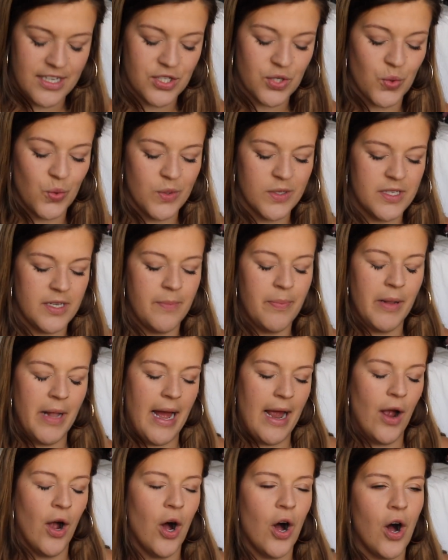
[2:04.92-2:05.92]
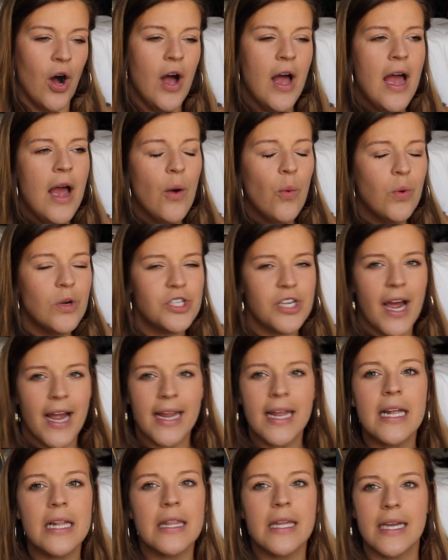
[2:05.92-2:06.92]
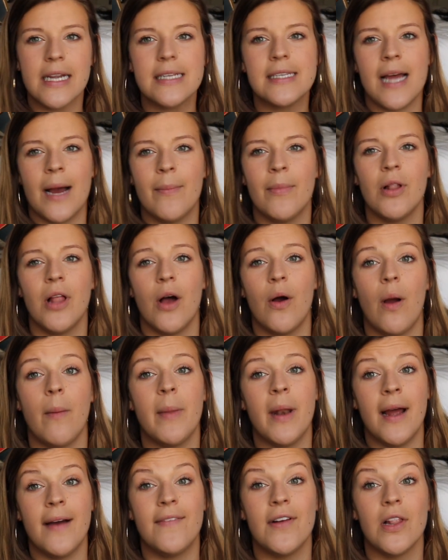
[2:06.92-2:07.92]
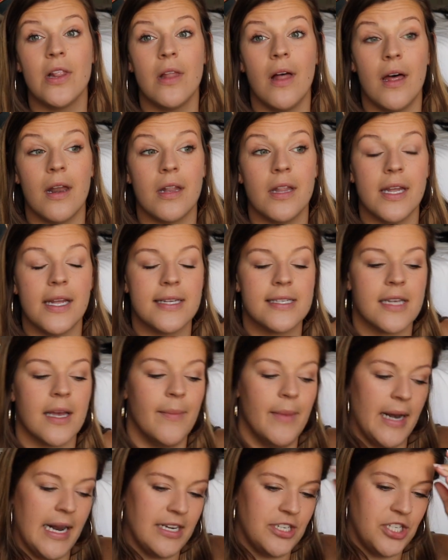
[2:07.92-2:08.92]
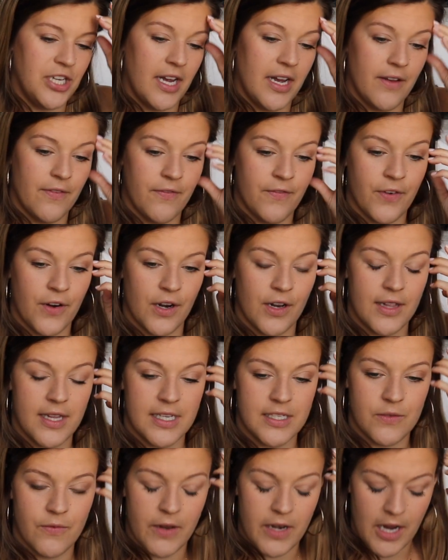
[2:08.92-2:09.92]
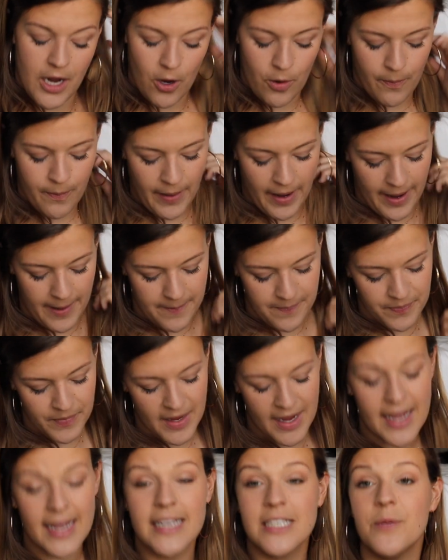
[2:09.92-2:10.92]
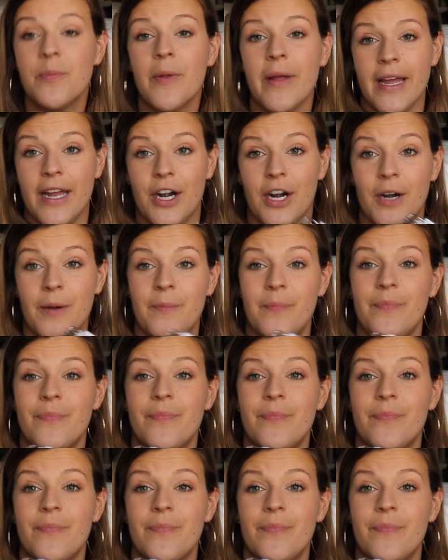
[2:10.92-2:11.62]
school supply haul, which I can link down below. I'm gonna have a lot of links coming at you for this video, but it's a planner.